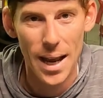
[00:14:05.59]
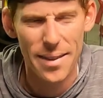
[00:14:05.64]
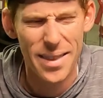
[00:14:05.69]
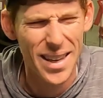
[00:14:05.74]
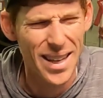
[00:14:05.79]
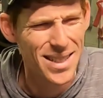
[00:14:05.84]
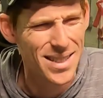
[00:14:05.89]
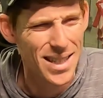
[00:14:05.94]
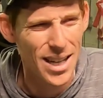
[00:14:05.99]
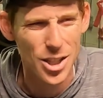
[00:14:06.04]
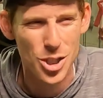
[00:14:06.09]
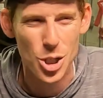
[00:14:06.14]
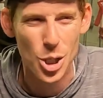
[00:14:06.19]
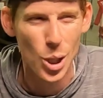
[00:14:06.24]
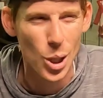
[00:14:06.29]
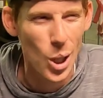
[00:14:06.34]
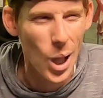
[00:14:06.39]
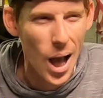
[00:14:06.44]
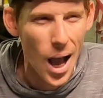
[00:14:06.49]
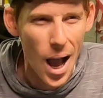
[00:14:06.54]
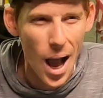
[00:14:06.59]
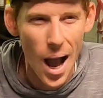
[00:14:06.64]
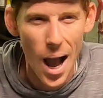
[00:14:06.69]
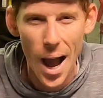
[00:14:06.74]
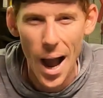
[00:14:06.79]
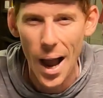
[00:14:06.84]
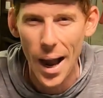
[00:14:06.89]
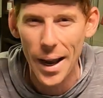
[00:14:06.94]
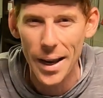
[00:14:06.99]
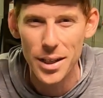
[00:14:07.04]
I think it's like
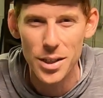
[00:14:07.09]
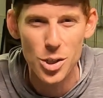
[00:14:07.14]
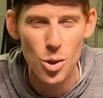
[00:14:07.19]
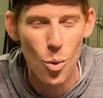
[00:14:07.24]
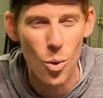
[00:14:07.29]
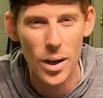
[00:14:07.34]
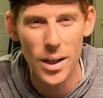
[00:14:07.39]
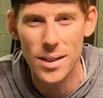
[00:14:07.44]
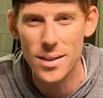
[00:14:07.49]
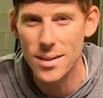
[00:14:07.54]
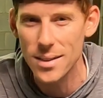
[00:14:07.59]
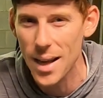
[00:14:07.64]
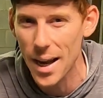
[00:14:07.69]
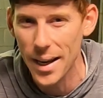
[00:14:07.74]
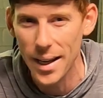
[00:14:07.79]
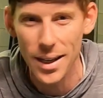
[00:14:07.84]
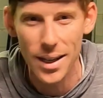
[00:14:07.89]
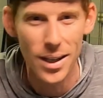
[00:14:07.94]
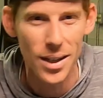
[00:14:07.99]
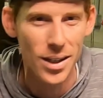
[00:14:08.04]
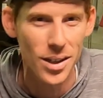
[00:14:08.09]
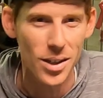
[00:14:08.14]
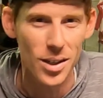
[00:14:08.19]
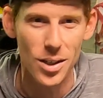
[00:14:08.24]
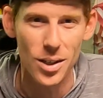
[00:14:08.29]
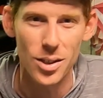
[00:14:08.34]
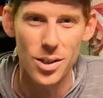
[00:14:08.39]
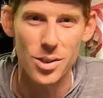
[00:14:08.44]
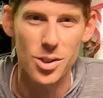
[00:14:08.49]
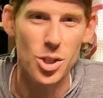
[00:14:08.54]
July 22nd
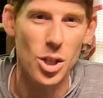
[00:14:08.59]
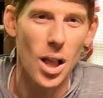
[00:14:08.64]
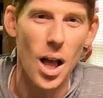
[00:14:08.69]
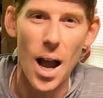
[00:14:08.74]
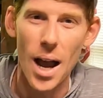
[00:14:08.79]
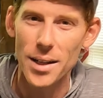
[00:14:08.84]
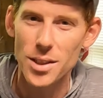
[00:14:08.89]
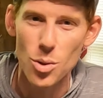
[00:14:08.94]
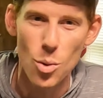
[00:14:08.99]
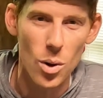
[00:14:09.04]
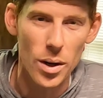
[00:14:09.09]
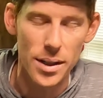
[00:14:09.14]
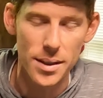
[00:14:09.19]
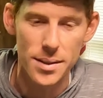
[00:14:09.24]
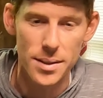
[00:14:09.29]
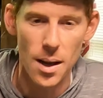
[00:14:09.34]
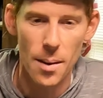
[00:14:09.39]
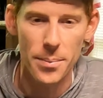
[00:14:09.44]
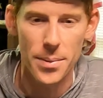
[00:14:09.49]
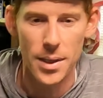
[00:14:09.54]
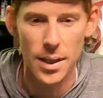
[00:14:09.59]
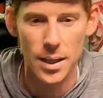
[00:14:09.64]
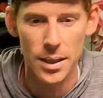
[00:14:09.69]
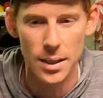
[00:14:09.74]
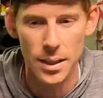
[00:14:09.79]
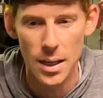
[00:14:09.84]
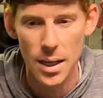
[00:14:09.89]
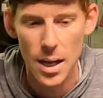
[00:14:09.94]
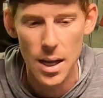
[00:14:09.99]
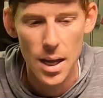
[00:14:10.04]
or July 20
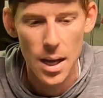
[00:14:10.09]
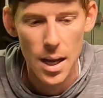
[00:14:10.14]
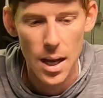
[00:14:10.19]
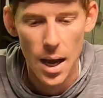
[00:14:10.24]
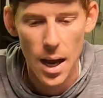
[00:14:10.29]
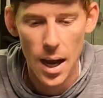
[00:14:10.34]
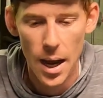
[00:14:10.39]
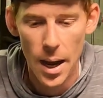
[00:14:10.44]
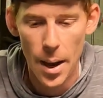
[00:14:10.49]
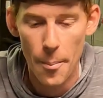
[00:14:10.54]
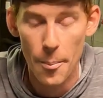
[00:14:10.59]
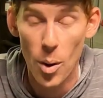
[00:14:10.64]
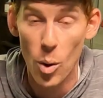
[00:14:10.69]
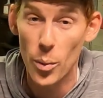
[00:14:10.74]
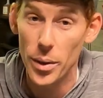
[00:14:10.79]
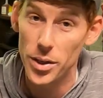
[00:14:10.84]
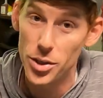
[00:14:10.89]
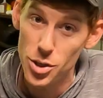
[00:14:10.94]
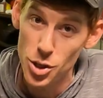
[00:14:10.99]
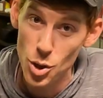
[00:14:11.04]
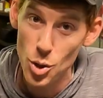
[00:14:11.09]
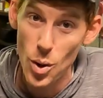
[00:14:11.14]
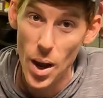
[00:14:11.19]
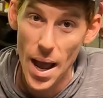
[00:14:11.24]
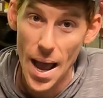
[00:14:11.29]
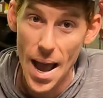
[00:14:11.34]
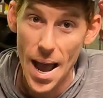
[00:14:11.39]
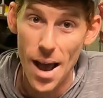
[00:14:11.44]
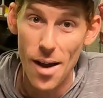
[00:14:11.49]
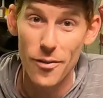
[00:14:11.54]
something. But we do
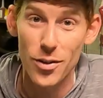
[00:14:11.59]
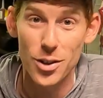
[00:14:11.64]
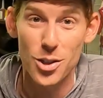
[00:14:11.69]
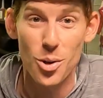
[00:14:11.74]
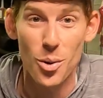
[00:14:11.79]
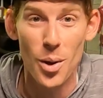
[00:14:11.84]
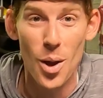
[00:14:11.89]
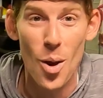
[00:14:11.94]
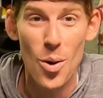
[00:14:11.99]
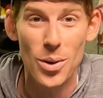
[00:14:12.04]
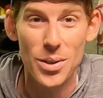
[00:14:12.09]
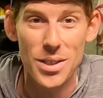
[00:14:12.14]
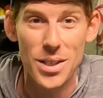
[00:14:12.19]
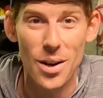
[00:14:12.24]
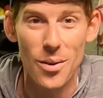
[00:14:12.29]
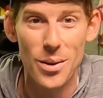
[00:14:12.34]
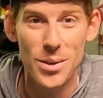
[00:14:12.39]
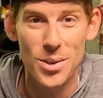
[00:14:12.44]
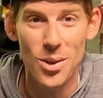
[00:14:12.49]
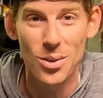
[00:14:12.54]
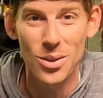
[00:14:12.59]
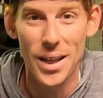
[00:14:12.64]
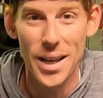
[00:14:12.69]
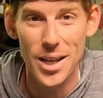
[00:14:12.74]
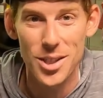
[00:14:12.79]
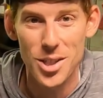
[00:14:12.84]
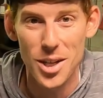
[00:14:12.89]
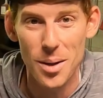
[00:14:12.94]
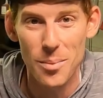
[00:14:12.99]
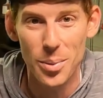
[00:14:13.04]
have a Toyota Series on
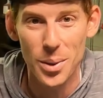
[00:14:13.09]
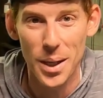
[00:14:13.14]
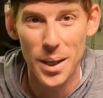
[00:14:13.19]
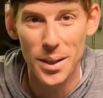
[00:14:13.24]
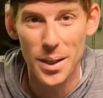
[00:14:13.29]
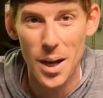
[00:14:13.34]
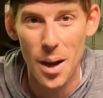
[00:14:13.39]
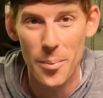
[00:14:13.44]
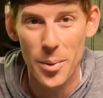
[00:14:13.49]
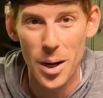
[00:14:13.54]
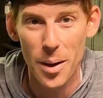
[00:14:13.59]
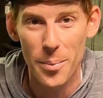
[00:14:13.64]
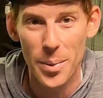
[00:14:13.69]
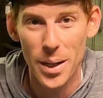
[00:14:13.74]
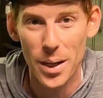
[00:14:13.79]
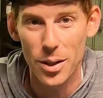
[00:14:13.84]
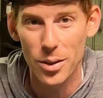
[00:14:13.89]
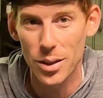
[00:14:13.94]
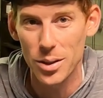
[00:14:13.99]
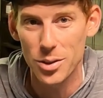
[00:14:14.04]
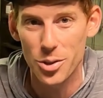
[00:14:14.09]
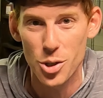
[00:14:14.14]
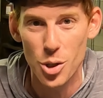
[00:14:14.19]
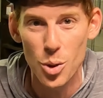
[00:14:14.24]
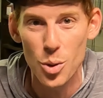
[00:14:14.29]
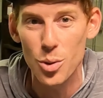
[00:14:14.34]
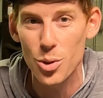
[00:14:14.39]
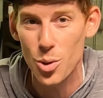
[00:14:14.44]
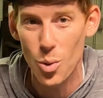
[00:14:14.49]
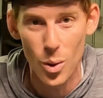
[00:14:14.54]
Lake Champlain coming up here
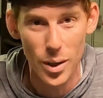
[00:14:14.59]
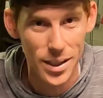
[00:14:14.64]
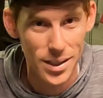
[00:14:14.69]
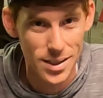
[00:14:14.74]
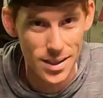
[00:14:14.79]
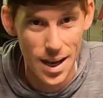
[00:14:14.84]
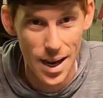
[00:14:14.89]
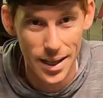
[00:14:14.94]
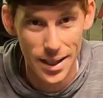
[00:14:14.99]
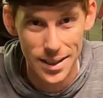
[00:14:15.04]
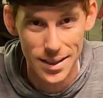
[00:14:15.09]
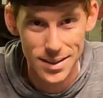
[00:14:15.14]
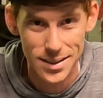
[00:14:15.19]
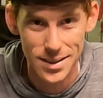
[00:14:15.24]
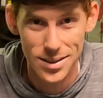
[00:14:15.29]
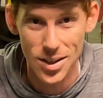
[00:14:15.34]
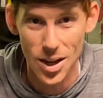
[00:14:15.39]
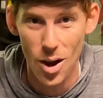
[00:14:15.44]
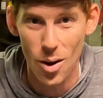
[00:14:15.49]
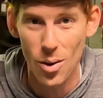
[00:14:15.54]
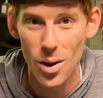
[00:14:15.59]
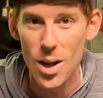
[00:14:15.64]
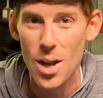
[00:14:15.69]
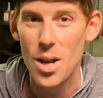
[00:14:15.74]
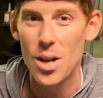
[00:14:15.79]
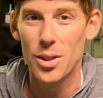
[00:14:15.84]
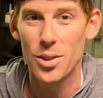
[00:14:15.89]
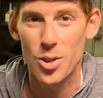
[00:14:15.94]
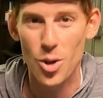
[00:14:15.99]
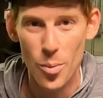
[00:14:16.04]
June 22nd. So
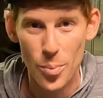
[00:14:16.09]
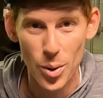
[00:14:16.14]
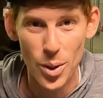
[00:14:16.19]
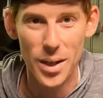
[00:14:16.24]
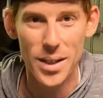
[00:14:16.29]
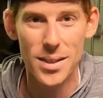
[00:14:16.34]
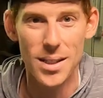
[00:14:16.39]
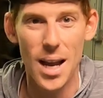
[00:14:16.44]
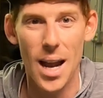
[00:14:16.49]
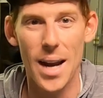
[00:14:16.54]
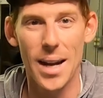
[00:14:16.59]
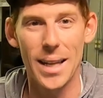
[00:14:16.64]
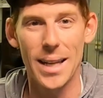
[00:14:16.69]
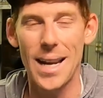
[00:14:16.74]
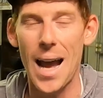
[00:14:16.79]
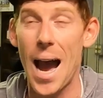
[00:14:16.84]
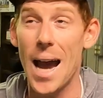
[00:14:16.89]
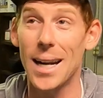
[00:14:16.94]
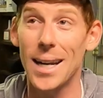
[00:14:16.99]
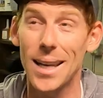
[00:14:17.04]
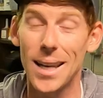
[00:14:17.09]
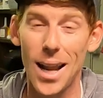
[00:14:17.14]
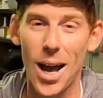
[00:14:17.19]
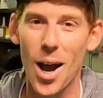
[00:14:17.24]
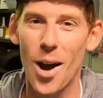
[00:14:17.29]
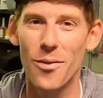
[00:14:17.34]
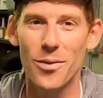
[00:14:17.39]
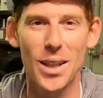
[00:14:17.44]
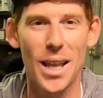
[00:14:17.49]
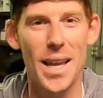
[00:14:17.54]
super excited. I
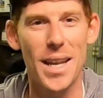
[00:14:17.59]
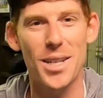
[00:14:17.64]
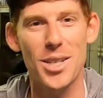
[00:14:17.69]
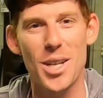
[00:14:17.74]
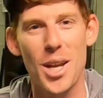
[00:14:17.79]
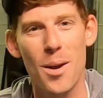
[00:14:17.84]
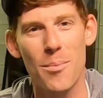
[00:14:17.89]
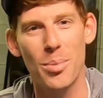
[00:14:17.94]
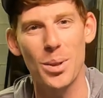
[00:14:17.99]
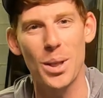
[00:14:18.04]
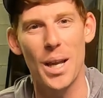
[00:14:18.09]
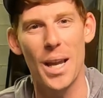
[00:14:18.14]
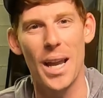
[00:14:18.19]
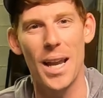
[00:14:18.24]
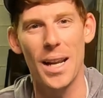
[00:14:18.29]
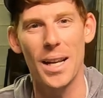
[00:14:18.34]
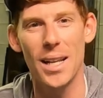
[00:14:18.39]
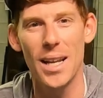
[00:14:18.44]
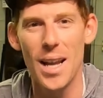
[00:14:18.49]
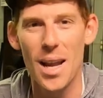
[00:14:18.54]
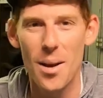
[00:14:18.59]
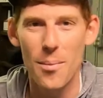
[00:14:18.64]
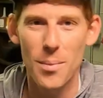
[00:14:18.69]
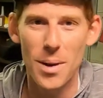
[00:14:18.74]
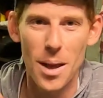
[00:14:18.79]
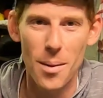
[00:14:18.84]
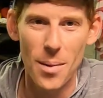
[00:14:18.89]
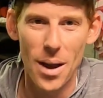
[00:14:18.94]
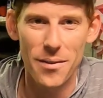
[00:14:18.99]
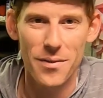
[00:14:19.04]
love Lake Champlain.
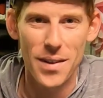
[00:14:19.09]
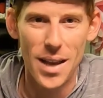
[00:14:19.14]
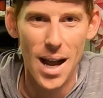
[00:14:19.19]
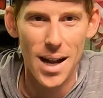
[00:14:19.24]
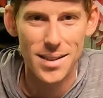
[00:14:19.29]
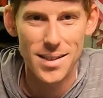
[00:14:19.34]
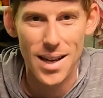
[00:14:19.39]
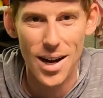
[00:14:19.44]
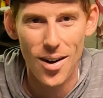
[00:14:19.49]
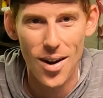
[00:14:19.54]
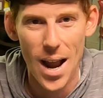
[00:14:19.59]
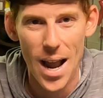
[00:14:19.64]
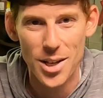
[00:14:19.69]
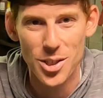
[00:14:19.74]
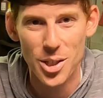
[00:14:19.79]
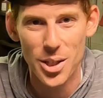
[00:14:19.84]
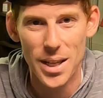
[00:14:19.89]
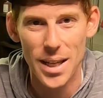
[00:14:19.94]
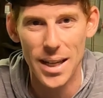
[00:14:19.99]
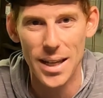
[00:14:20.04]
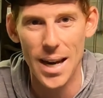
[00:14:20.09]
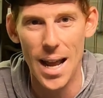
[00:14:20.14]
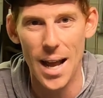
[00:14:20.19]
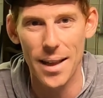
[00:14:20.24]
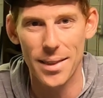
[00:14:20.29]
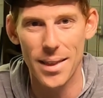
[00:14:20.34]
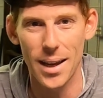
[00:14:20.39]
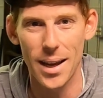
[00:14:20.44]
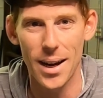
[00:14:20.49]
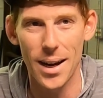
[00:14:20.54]
Me and my fiance are actually getting
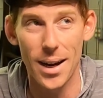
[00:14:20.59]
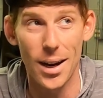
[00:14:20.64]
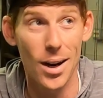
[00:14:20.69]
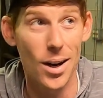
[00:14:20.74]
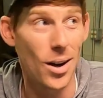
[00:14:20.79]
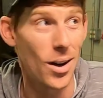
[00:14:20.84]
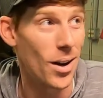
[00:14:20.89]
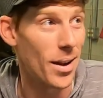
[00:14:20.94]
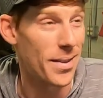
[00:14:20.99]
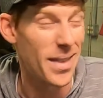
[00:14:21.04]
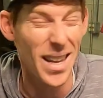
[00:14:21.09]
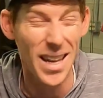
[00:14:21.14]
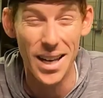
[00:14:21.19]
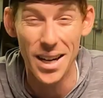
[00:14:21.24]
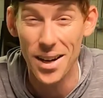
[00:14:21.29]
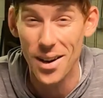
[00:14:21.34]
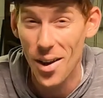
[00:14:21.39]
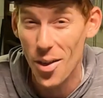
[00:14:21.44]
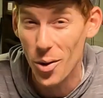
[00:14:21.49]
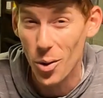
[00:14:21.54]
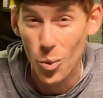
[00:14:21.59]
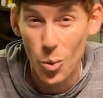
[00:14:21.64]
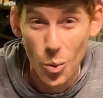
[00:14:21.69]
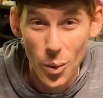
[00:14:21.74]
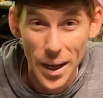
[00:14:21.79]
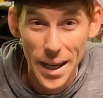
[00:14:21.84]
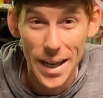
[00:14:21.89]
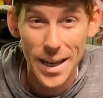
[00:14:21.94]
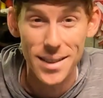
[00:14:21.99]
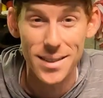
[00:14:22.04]
out there, I think in another
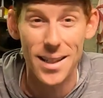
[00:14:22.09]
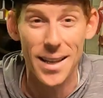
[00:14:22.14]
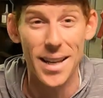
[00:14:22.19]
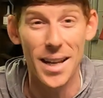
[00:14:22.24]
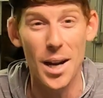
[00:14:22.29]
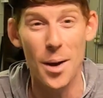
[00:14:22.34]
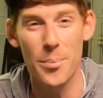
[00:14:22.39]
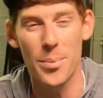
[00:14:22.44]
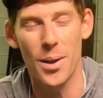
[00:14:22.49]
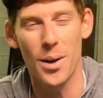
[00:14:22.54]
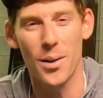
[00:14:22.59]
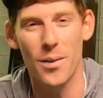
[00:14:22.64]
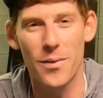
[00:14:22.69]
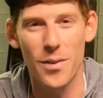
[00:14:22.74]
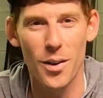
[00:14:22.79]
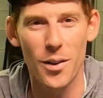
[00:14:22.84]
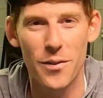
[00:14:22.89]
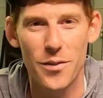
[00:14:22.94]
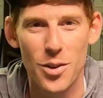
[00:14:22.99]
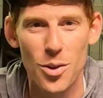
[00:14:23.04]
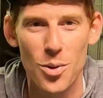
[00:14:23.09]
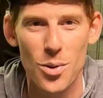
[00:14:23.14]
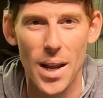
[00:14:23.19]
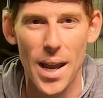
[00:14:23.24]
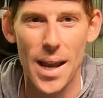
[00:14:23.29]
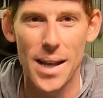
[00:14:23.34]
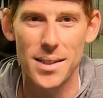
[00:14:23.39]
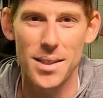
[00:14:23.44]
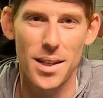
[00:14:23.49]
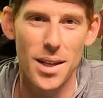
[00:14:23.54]
week, to get up there for a few
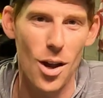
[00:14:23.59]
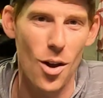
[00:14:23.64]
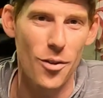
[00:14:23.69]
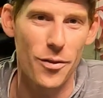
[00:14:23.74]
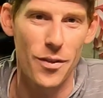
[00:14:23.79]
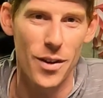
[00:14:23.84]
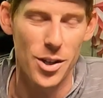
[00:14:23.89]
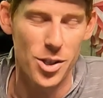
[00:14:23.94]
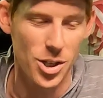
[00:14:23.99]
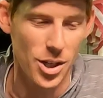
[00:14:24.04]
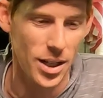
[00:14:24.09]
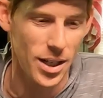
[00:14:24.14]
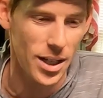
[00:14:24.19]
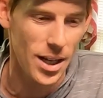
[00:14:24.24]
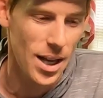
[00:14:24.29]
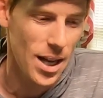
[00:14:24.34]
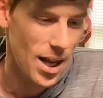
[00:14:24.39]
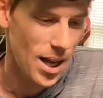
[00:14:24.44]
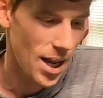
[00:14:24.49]
days and go fish it.